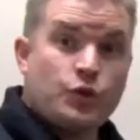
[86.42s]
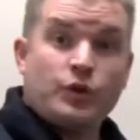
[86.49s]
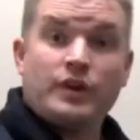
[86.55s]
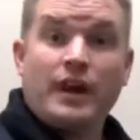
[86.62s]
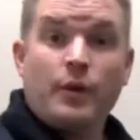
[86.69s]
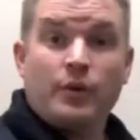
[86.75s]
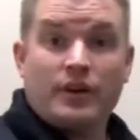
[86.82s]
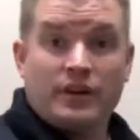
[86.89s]
So
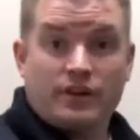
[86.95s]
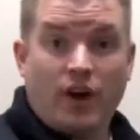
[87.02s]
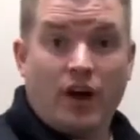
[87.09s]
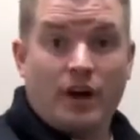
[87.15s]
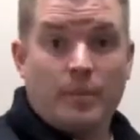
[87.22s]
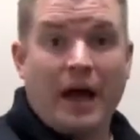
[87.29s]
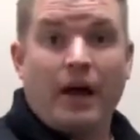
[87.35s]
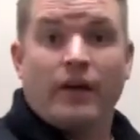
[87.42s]
today we're going to
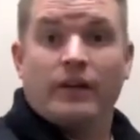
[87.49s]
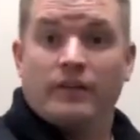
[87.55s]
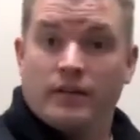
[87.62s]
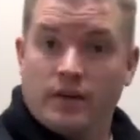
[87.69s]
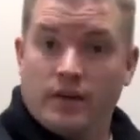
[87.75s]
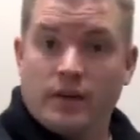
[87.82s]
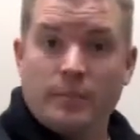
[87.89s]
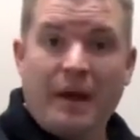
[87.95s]
talk about
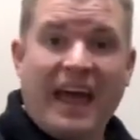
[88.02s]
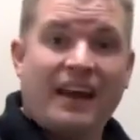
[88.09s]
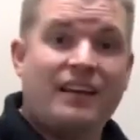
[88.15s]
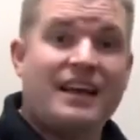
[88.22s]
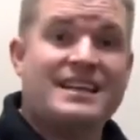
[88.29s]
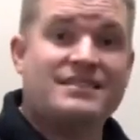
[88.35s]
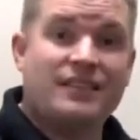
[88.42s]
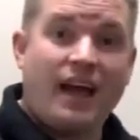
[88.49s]

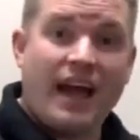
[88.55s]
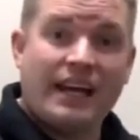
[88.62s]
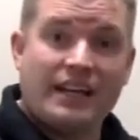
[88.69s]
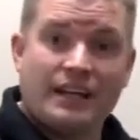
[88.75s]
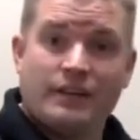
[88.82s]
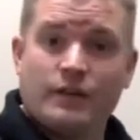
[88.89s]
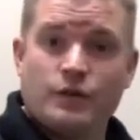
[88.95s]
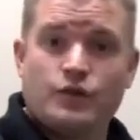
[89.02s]
panelized
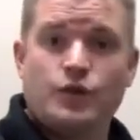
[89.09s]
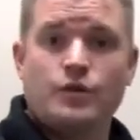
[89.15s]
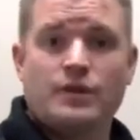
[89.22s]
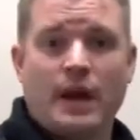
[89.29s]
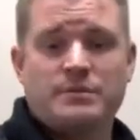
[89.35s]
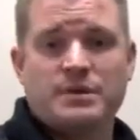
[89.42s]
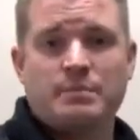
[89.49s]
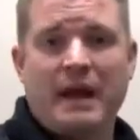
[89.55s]
lighting. There's 2
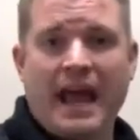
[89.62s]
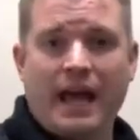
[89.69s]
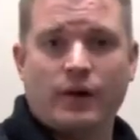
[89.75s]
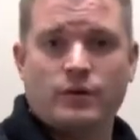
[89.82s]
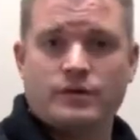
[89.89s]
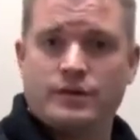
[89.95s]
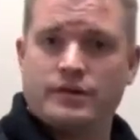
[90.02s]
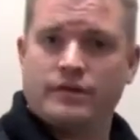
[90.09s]
types of
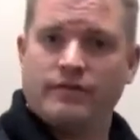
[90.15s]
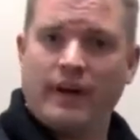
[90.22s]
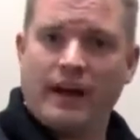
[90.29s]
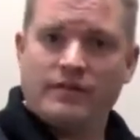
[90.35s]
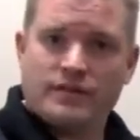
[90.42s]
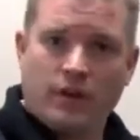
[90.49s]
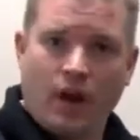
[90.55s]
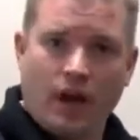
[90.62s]
panels. There's a
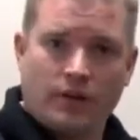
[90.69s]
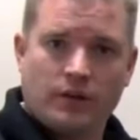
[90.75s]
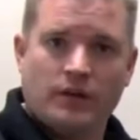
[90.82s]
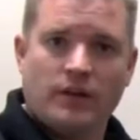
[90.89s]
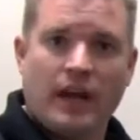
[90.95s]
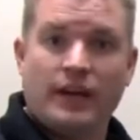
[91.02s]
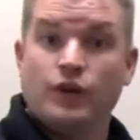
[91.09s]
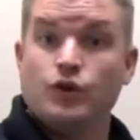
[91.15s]
5-slot
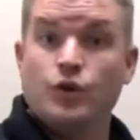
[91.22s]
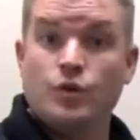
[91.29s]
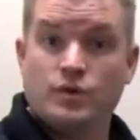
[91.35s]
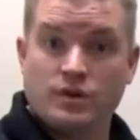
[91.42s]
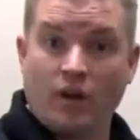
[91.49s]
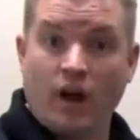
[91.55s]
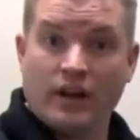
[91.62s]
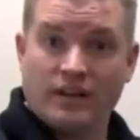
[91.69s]
and a
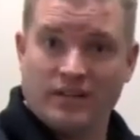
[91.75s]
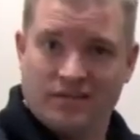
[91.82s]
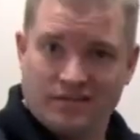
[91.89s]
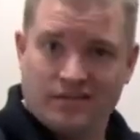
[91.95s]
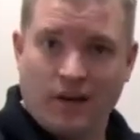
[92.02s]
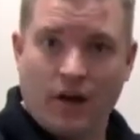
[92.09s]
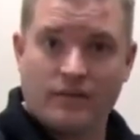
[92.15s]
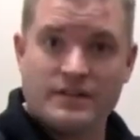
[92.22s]
2-slot.
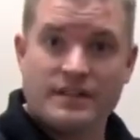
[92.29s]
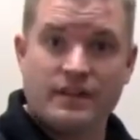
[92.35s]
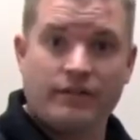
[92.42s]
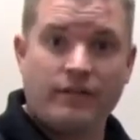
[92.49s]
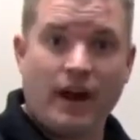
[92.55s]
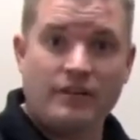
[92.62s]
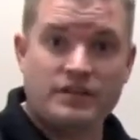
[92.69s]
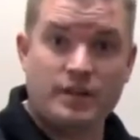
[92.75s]
Obviously the
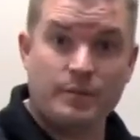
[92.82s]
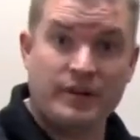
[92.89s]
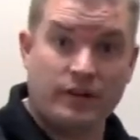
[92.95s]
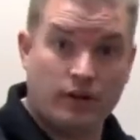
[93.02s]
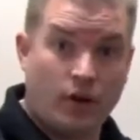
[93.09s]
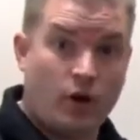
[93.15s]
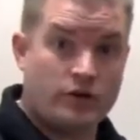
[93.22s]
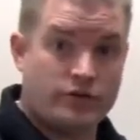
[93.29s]
5 is going to be a
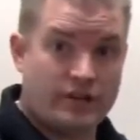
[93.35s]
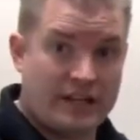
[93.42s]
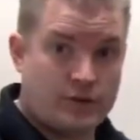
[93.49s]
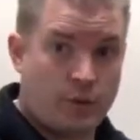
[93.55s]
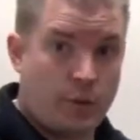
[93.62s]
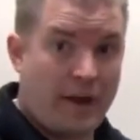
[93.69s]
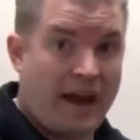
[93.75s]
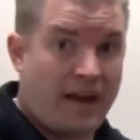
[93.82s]
little larger. That's
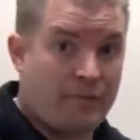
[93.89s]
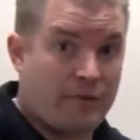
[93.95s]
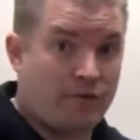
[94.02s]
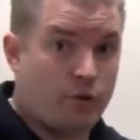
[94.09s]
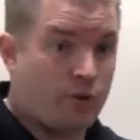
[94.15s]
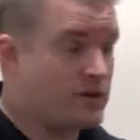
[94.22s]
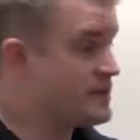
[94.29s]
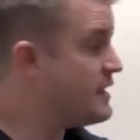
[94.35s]
what we have
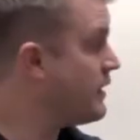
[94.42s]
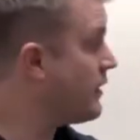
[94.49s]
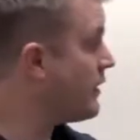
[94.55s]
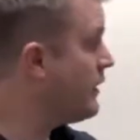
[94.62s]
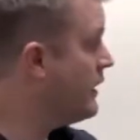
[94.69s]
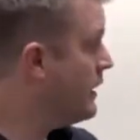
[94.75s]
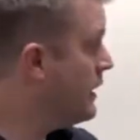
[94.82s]
before us here.